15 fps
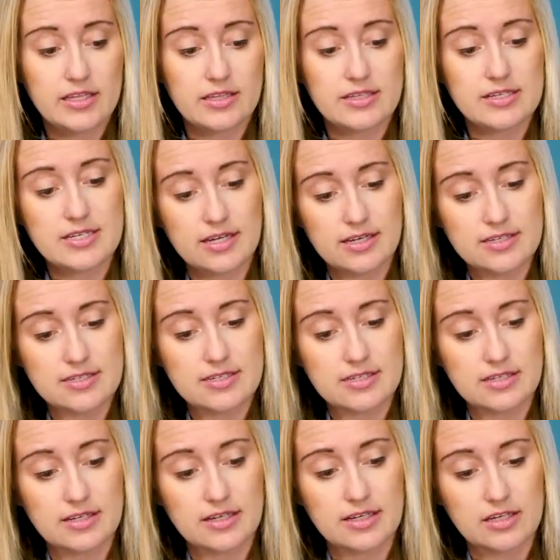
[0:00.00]
This is,
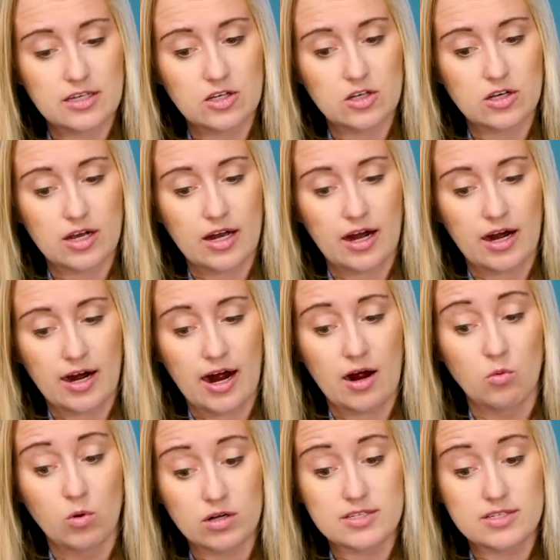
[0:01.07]
I will